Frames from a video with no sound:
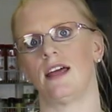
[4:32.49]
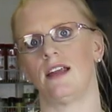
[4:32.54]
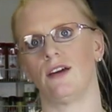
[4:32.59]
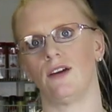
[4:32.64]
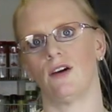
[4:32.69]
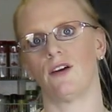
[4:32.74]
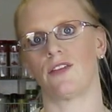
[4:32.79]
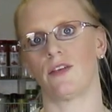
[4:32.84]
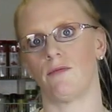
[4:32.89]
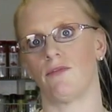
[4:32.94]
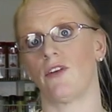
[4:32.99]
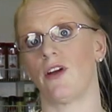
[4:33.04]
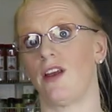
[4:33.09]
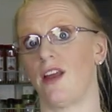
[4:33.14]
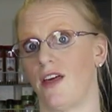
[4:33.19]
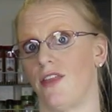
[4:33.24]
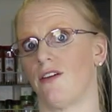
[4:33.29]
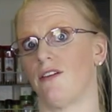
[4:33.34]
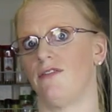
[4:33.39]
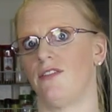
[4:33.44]
and cook them for
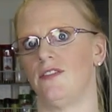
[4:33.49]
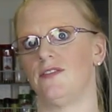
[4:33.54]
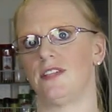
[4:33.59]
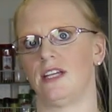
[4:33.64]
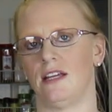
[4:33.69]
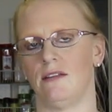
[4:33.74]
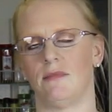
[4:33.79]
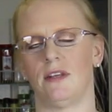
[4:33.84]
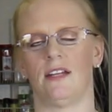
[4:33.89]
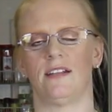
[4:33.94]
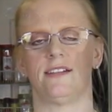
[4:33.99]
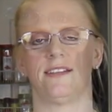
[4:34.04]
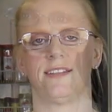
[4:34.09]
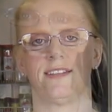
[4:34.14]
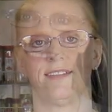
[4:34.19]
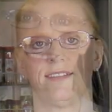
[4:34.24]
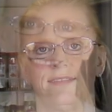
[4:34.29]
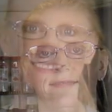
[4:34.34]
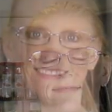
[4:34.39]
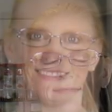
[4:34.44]
another 15 minutes.